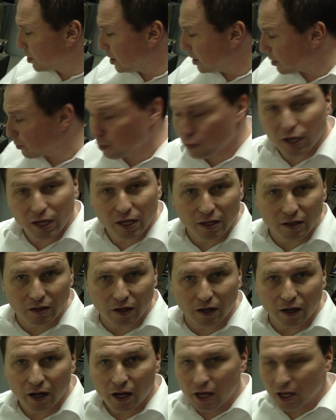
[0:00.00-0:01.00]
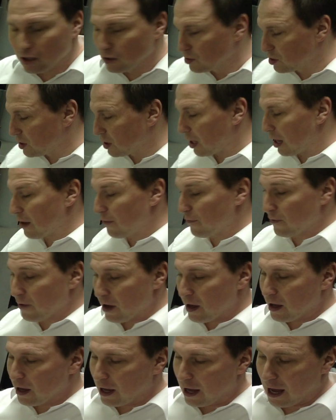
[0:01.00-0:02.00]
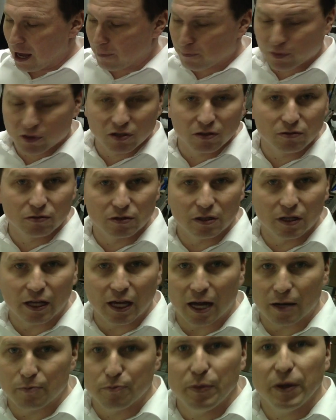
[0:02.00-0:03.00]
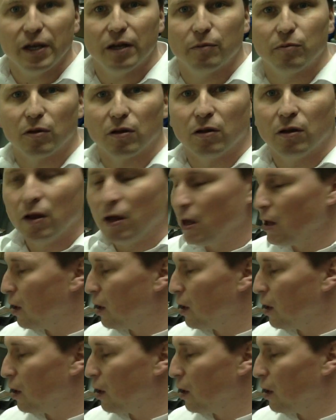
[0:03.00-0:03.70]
need a preheater, you still have absolutely unbeatable